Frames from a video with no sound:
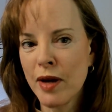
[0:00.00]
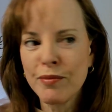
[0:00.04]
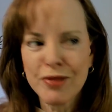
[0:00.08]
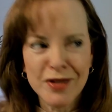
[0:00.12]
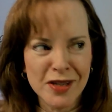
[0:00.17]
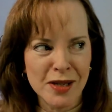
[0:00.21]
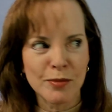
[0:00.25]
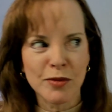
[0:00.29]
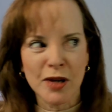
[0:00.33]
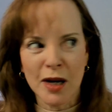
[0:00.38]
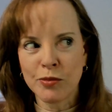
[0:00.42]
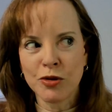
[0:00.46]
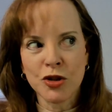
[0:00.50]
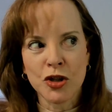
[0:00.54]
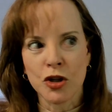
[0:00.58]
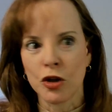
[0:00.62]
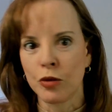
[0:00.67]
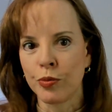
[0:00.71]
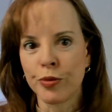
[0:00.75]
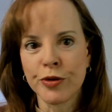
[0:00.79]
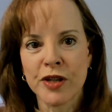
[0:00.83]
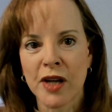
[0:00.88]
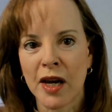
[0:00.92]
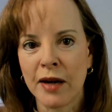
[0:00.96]
but sometimes
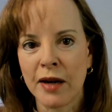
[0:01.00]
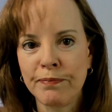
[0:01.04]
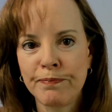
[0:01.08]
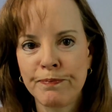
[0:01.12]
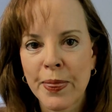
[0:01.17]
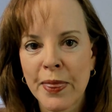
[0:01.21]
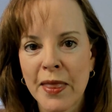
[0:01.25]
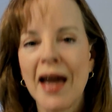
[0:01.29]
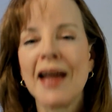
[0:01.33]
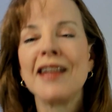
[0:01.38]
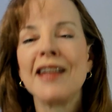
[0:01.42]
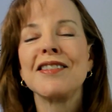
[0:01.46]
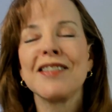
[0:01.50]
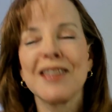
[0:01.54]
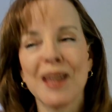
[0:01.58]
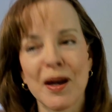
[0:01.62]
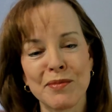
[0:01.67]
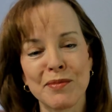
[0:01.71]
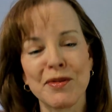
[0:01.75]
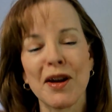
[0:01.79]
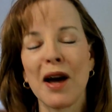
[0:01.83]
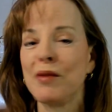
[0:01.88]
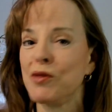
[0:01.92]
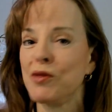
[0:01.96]
2% and
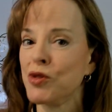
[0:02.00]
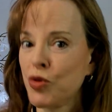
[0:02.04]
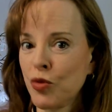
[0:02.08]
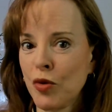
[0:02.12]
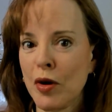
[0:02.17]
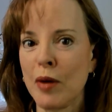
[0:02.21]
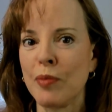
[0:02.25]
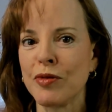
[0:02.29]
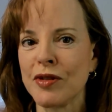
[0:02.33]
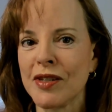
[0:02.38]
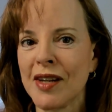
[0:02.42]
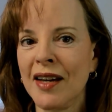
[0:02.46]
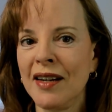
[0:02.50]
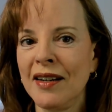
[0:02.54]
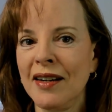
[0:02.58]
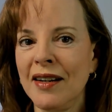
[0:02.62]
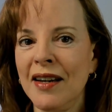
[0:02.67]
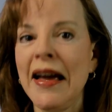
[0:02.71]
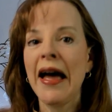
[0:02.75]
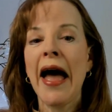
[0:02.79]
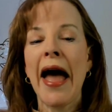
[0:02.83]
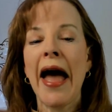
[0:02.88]
sometimes 3%.